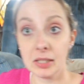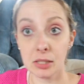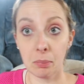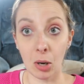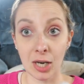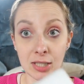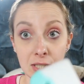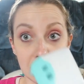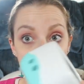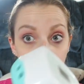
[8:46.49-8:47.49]
It's
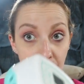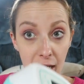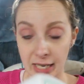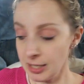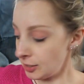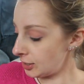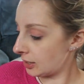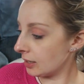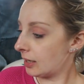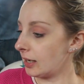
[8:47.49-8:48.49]
surprisingly
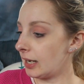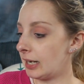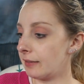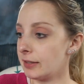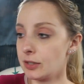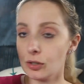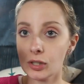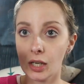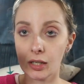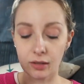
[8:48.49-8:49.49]
light. And this
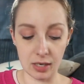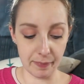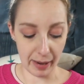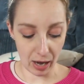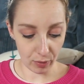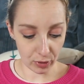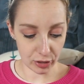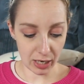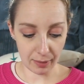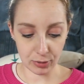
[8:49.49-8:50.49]
looks like the power
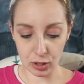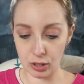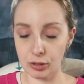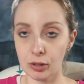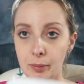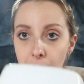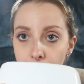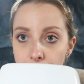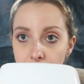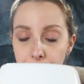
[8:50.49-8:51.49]
adapter. So the
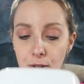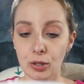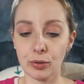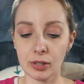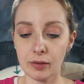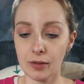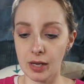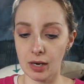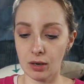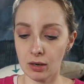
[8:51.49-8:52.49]
power adapter goes in
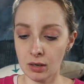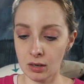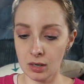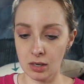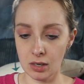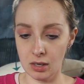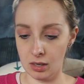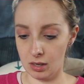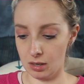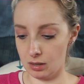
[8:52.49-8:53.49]
there.
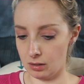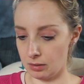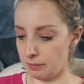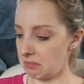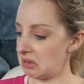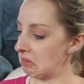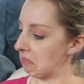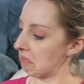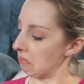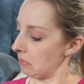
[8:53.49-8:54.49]
Um,
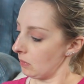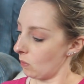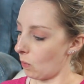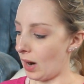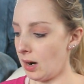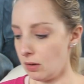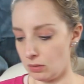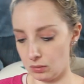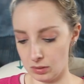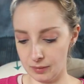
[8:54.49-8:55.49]

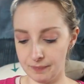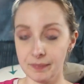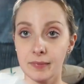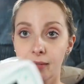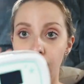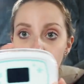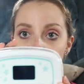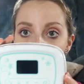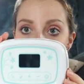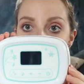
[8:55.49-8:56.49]
wow. This
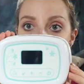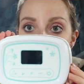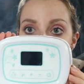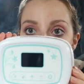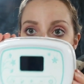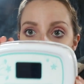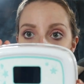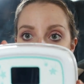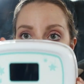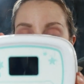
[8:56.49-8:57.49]
is what the
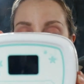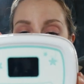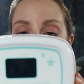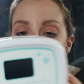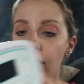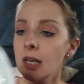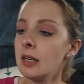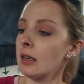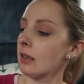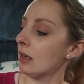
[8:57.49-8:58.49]
interface kind of looks like.